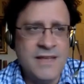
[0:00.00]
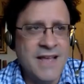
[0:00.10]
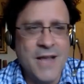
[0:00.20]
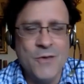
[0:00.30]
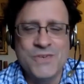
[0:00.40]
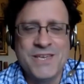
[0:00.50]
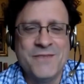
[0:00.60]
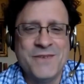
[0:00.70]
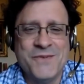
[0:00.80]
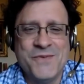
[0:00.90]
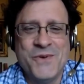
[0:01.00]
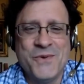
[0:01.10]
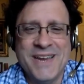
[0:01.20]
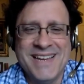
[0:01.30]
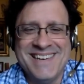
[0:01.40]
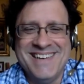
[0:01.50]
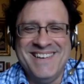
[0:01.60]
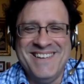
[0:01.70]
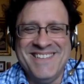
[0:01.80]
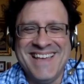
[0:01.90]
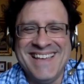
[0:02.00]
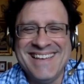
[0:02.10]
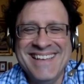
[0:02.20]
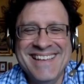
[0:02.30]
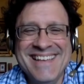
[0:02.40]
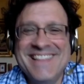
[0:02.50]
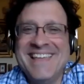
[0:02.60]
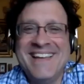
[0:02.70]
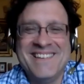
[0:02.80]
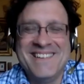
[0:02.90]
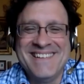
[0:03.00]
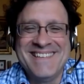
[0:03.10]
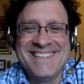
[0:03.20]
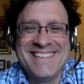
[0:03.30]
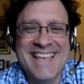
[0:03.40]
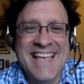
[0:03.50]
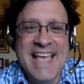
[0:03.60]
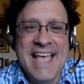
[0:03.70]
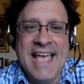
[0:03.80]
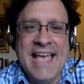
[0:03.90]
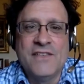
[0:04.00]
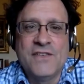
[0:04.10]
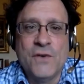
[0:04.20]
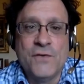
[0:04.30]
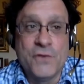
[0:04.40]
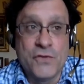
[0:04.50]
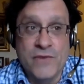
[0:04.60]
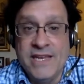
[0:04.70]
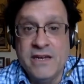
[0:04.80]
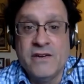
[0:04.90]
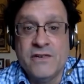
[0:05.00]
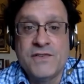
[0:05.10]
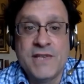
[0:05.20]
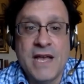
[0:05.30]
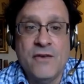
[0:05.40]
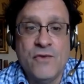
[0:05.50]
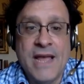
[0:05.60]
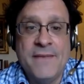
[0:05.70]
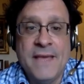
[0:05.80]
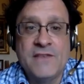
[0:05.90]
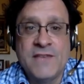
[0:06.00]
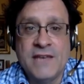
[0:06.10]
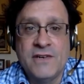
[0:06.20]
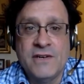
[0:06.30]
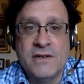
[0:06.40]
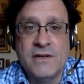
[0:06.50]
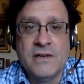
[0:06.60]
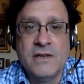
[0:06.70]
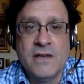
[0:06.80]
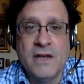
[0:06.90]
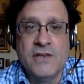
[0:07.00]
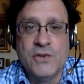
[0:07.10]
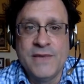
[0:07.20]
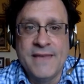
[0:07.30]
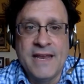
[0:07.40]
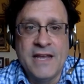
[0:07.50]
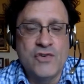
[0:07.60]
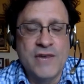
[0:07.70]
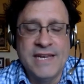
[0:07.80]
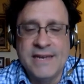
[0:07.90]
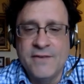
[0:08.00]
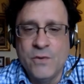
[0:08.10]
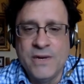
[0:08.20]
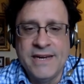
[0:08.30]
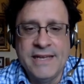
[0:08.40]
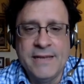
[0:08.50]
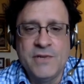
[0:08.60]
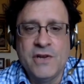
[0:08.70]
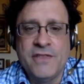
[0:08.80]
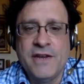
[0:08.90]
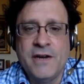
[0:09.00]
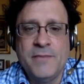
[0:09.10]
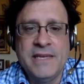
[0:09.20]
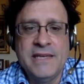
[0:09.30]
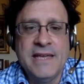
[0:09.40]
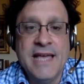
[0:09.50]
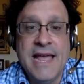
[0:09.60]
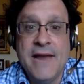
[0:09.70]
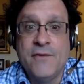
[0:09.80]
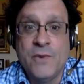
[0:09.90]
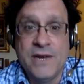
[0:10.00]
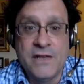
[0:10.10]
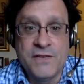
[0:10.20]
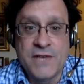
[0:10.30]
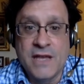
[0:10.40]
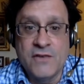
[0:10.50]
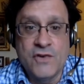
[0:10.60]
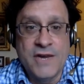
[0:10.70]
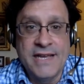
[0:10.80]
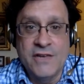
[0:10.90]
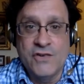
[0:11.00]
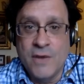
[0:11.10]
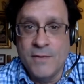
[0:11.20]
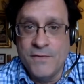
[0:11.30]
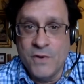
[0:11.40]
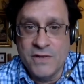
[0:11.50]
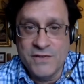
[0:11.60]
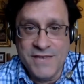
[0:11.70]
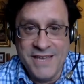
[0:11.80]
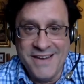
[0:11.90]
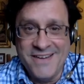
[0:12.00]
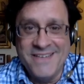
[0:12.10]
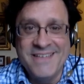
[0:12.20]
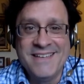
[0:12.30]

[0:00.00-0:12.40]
I was given full reign to do that, thank goodness. And so for three years, I ran that center uh, doing that. I trained everyone in EMDR therapy, everyone else got training in trauma focused care.